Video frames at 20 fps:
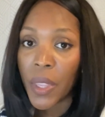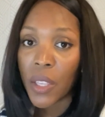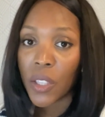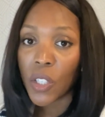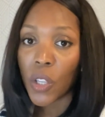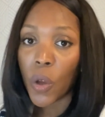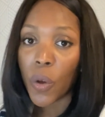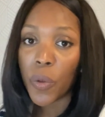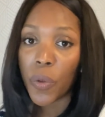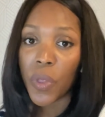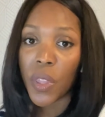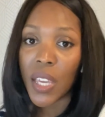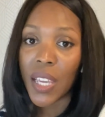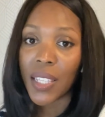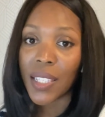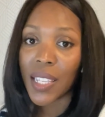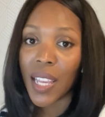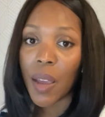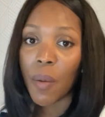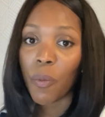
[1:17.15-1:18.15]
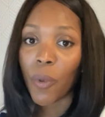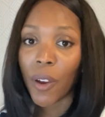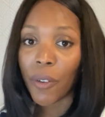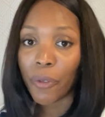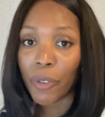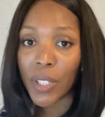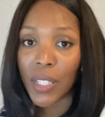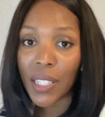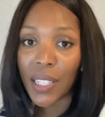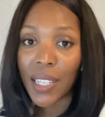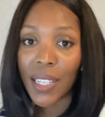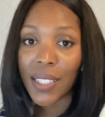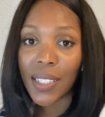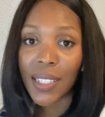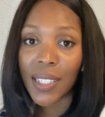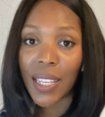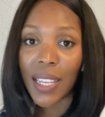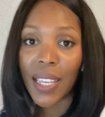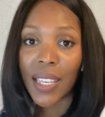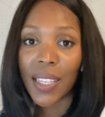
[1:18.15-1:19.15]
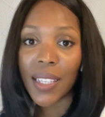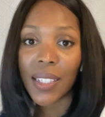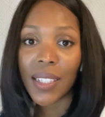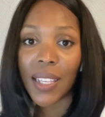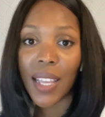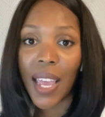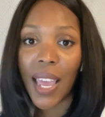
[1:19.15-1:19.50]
So the exam reference list is